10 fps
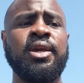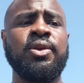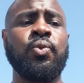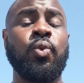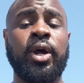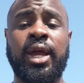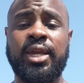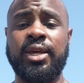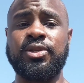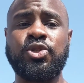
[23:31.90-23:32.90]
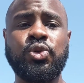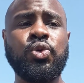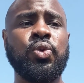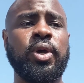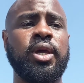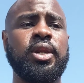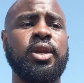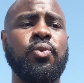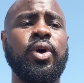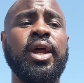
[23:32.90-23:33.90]
in what I can do
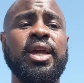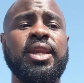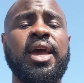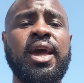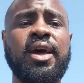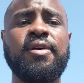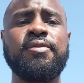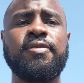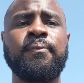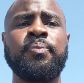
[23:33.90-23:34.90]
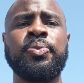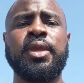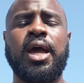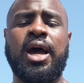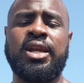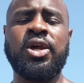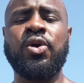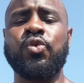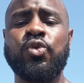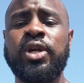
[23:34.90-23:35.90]
and what I can have. I
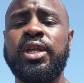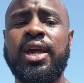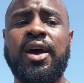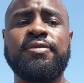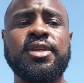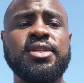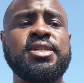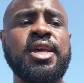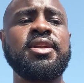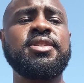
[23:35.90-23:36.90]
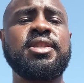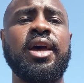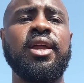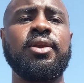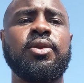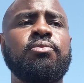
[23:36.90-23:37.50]
now really have this sense that,